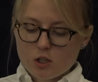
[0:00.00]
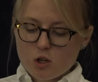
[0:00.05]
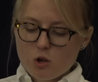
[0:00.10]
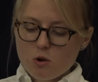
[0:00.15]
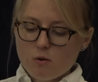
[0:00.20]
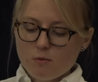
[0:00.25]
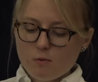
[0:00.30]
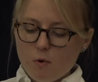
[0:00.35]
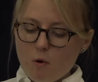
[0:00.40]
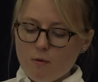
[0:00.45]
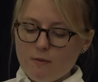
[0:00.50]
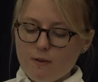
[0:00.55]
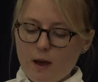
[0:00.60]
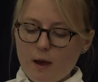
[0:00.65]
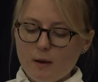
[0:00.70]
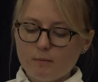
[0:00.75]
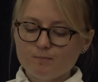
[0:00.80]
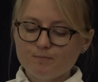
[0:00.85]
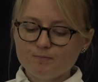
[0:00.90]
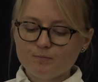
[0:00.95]
new
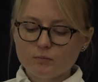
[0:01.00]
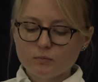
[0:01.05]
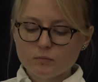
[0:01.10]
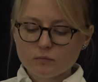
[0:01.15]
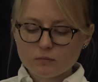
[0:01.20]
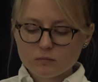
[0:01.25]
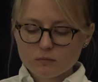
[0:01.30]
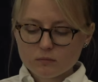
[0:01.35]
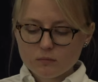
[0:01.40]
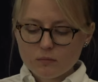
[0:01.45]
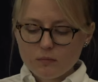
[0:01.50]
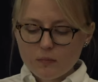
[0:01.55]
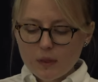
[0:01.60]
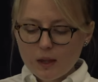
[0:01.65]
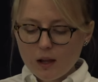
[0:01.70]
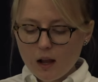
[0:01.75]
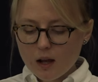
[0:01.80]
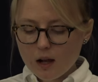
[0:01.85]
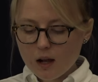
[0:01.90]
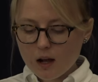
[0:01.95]
warfare
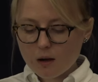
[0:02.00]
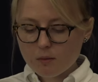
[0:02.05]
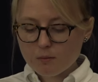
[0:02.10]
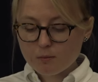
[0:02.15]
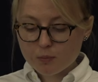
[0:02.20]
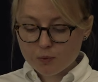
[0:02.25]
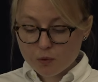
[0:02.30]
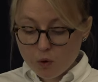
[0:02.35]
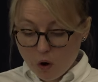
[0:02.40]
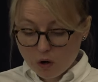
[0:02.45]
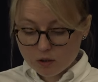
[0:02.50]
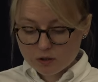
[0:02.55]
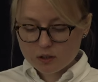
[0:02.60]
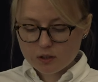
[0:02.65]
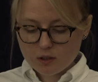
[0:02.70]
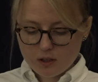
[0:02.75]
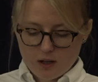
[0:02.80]
brought